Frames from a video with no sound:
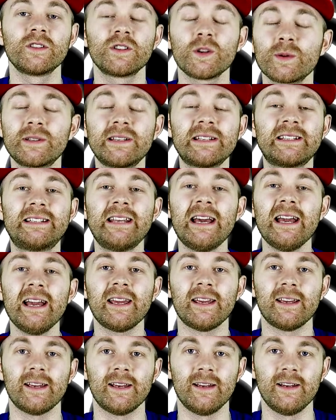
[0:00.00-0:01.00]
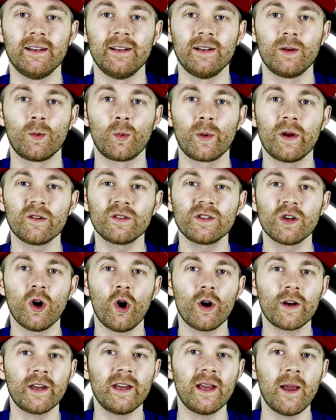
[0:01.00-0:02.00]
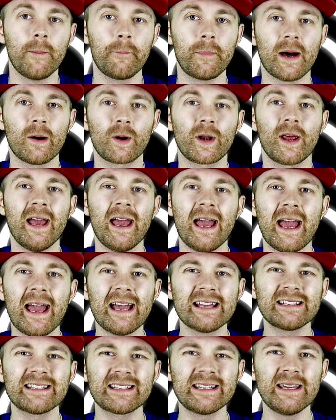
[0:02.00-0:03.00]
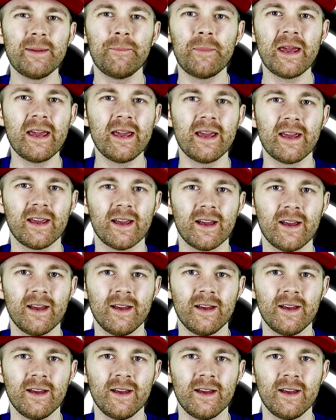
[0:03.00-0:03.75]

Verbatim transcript: So today, we are talking about S C P